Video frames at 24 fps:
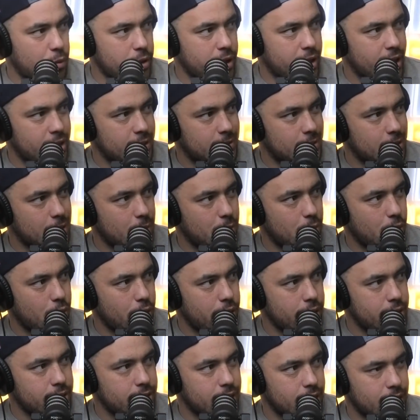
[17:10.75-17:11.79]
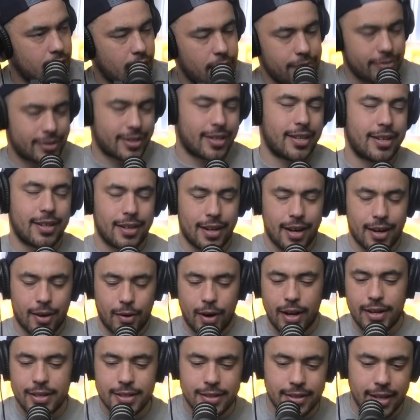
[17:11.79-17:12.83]
of years for the boys, and obviously, like I
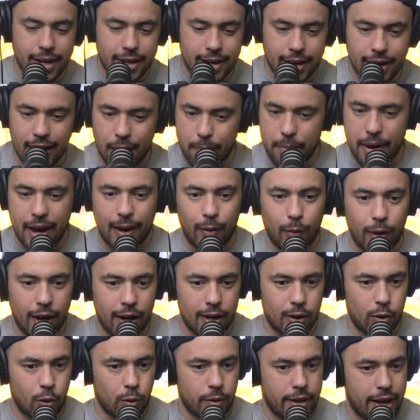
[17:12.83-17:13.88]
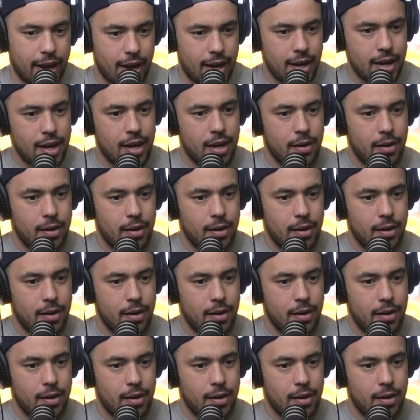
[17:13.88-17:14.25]
understand they get paid well and all that,